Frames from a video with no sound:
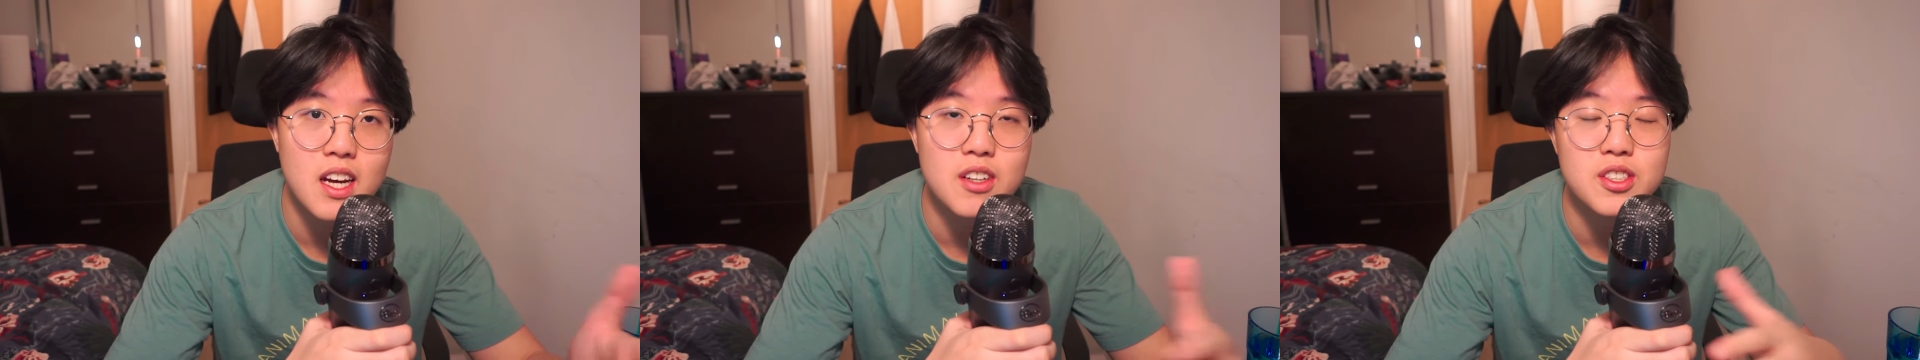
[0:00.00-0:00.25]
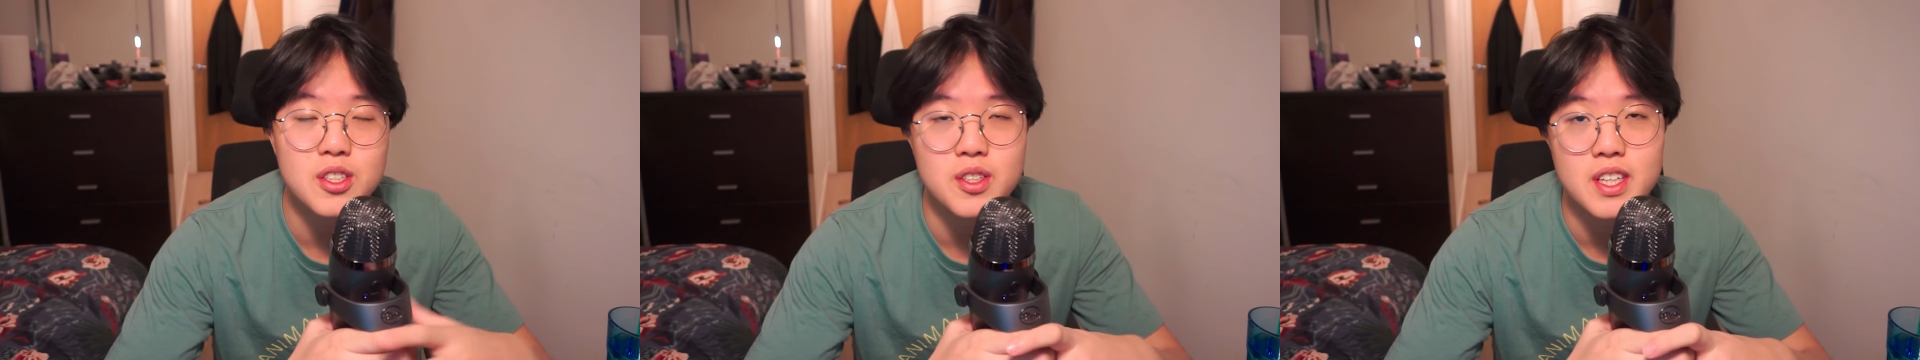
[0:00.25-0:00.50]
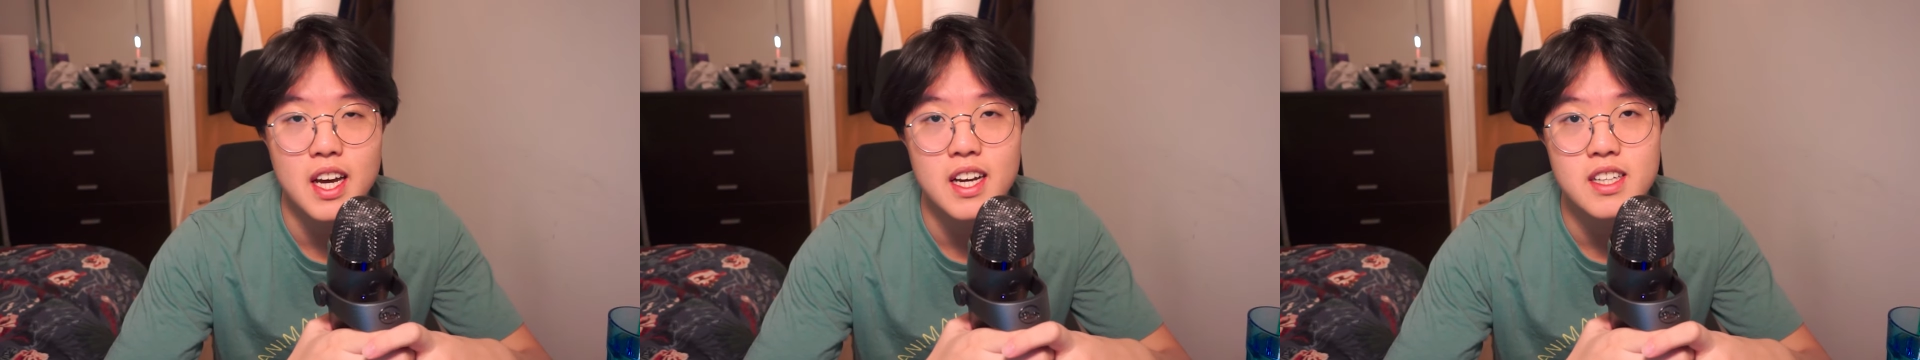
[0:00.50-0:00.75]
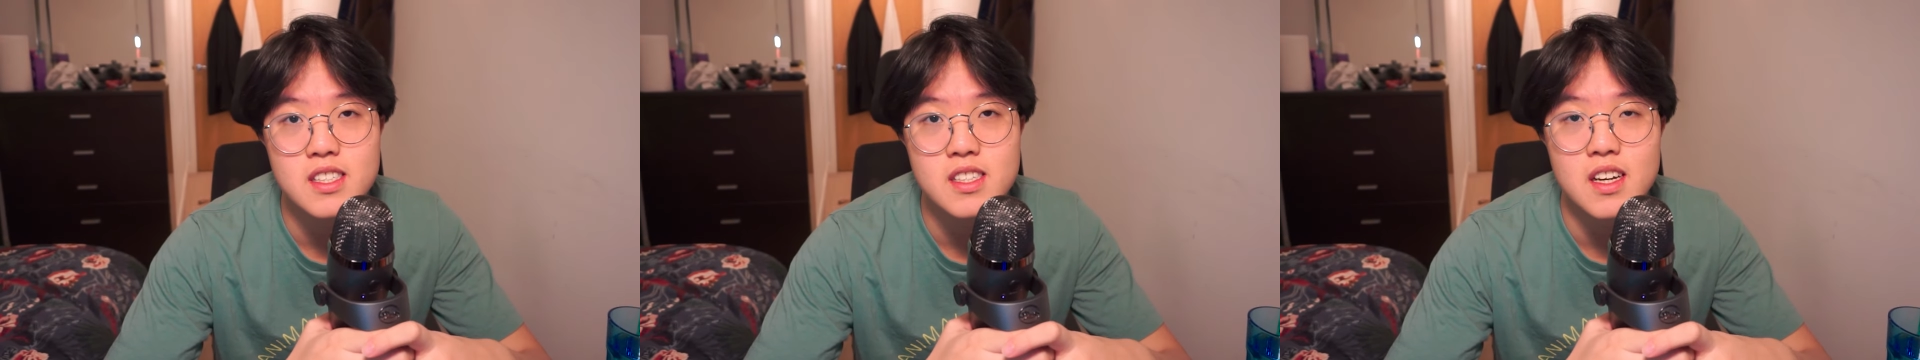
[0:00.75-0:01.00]
I'll show you
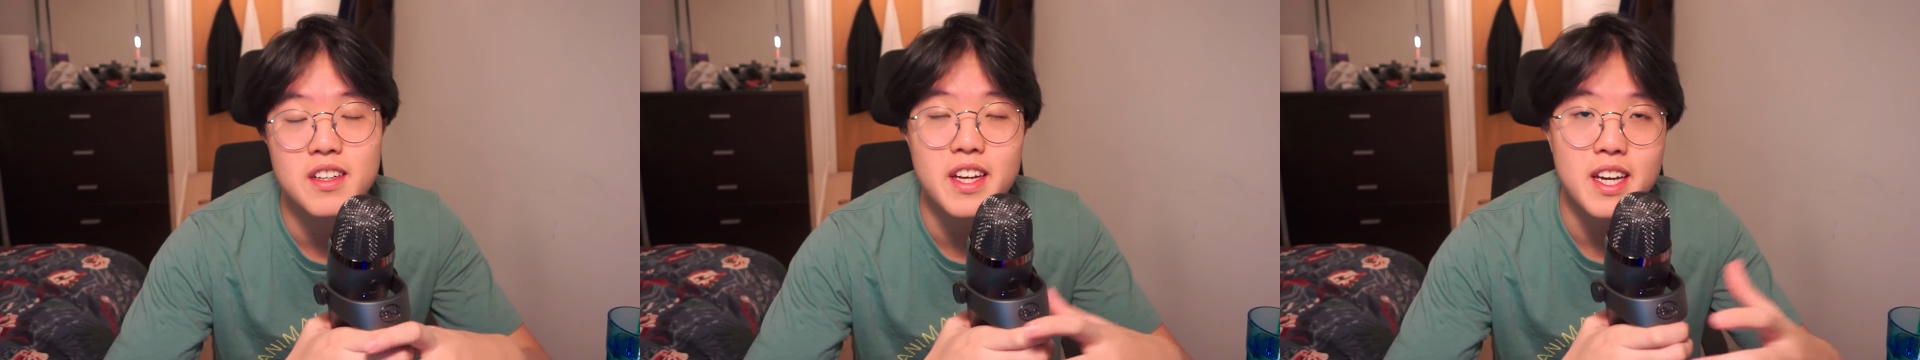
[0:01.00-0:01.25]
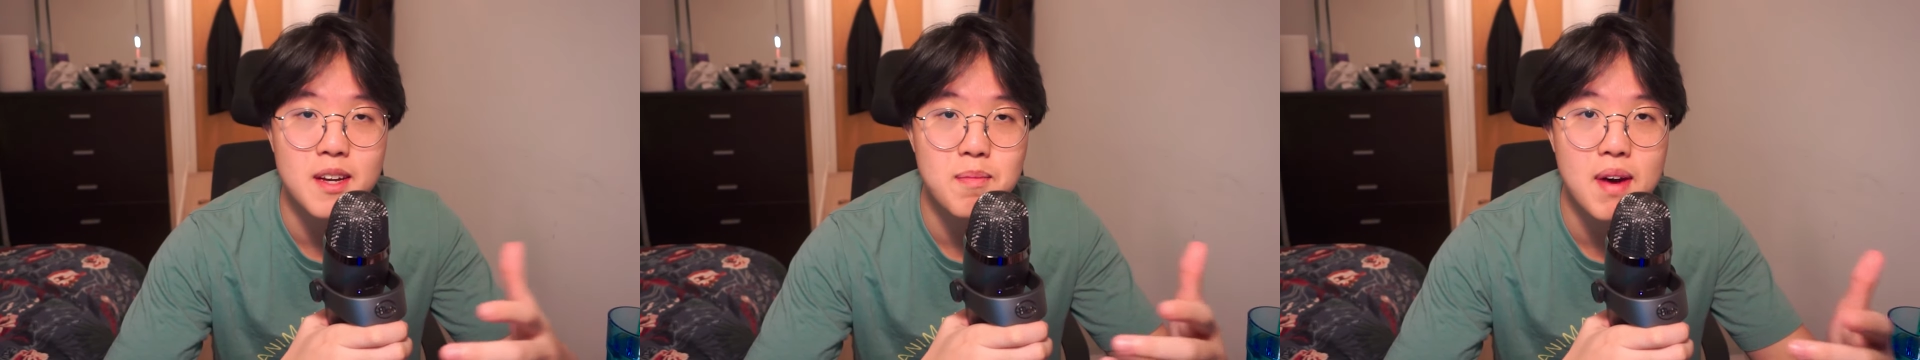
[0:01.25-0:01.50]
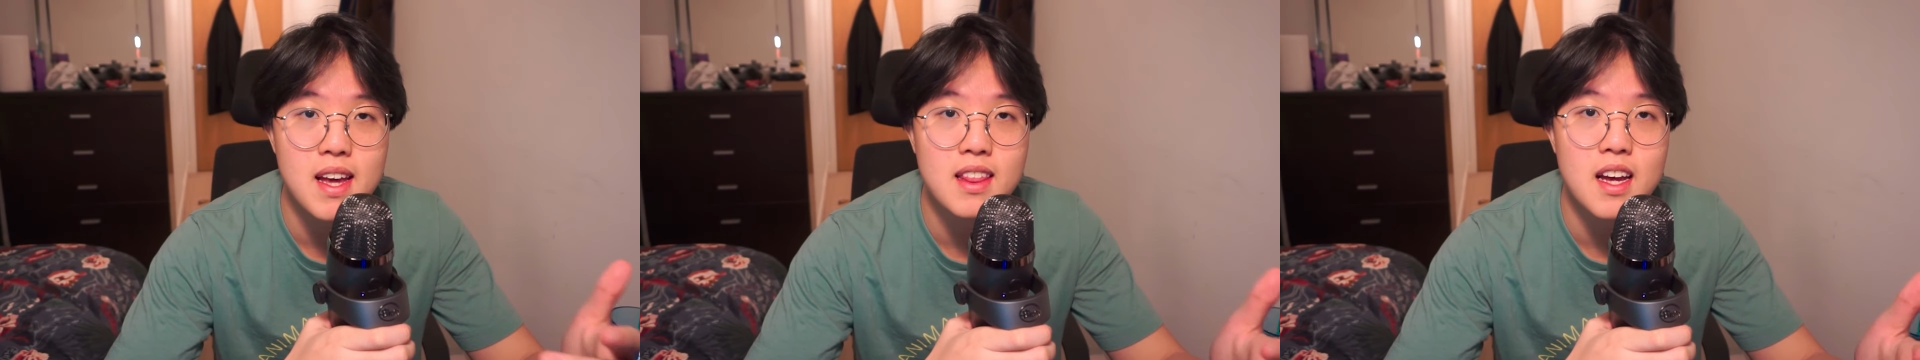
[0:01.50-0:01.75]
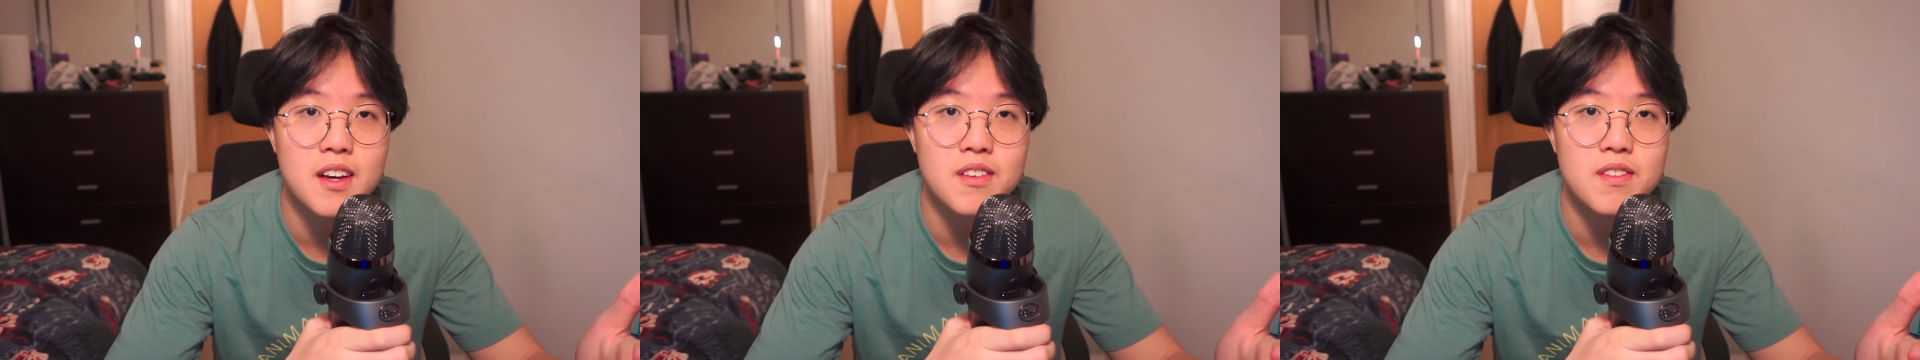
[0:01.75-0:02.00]
guys a day in my
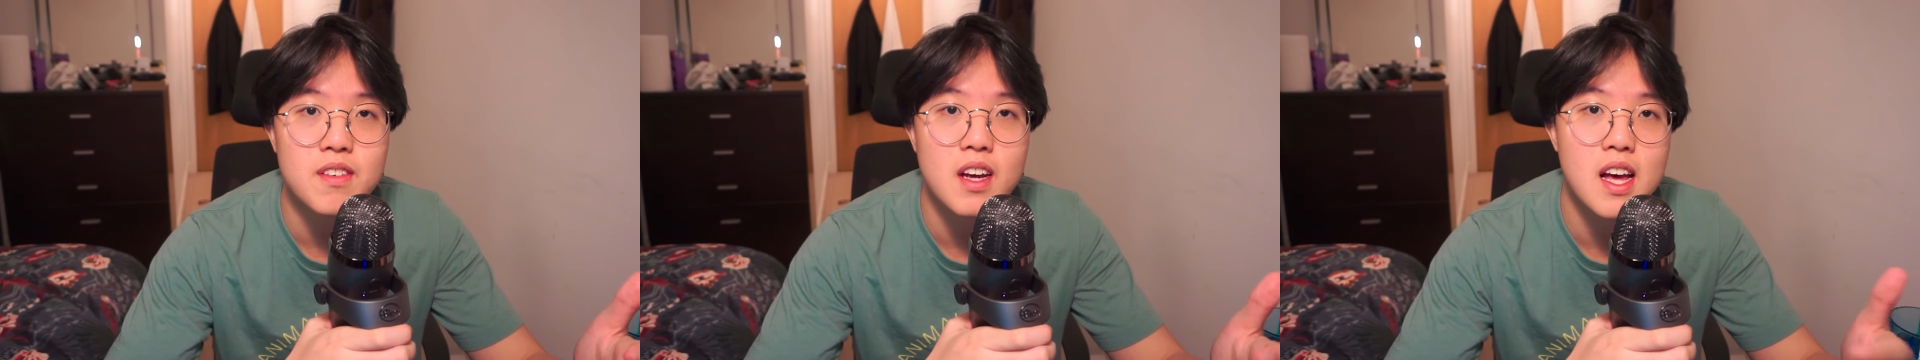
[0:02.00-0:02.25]
life